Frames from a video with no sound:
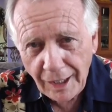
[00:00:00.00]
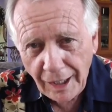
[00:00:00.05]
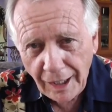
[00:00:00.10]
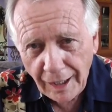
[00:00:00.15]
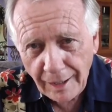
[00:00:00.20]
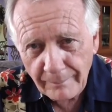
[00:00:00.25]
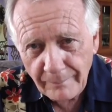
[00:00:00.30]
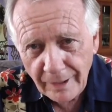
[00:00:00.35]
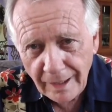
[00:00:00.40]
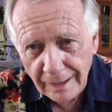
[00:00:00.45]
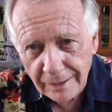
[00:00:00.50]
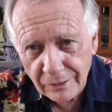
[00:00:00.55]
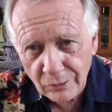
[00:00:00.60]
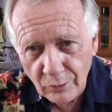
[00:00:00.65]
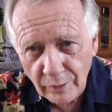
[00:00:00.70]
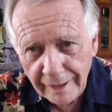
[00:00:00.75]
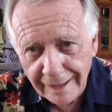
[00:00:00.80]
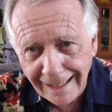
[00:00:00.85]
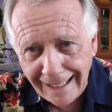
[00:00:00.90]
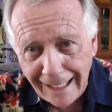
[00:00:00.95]
I'm not
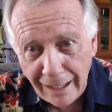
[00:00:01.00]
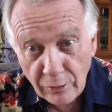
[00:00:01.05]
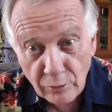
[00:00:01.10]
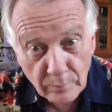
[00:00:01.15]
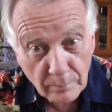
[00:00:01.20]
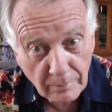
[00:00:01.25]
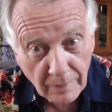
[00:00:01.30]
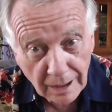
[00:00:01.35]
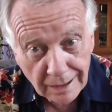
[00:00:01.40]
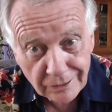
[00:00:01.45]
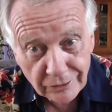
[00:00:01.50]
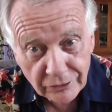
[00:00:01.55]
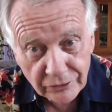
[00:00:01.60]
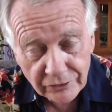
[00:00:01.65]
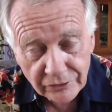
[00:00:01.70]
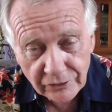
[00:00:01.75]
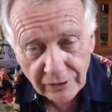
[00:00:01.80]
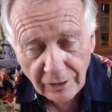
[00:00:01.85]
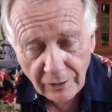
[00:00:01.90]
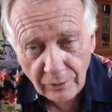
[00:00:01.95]
going out much,
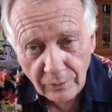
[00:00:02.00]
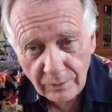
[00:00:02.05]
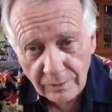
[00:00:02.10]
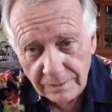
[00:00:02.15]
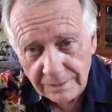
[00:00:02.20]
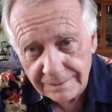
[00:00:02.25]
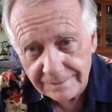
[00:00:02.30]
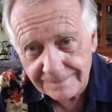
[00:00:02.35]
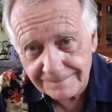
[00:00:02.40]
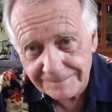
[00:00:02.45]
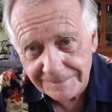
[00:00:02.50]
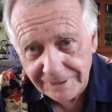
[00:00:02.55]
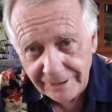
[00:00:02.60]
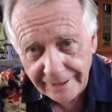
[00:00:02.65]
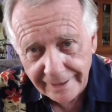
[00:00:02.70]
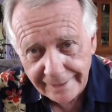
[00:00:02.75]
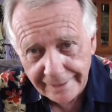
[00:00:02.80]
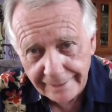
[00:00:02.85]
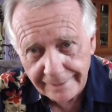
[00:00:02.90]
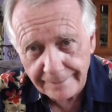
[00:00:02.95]
so you're
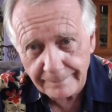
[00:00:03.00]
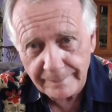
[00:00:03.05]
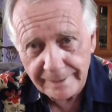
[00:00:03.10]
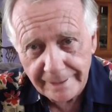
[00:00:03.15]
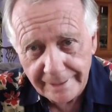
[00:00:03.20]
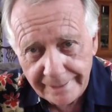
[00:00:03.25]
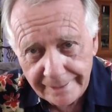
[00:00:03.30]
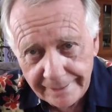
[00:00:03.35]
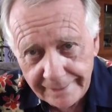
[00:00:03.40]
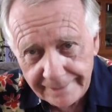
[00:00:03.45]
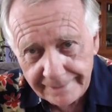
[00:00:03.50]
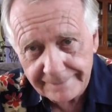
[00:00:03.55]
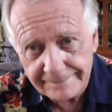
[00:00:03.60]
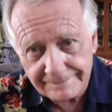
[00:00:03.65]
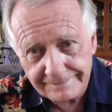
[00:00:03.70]
going to be...